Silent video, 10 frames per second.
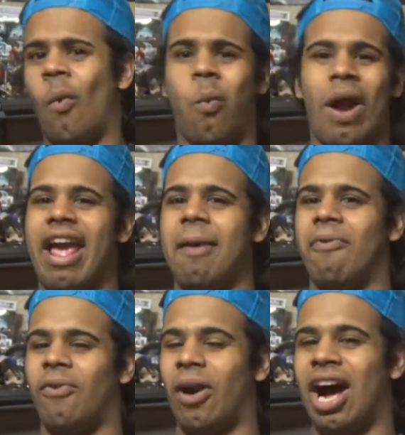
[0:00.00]
way
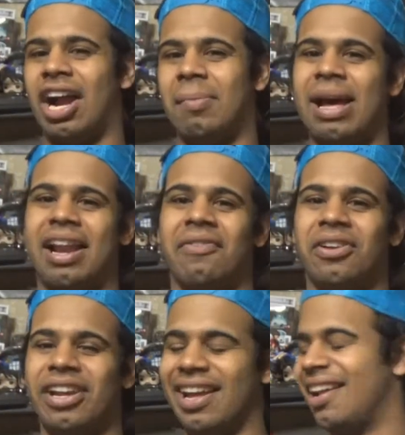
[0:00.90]
before Iron Man
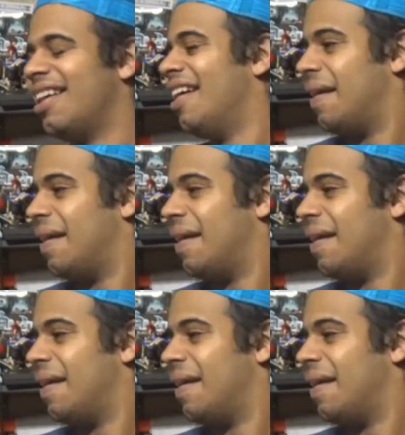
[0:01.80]
ever did.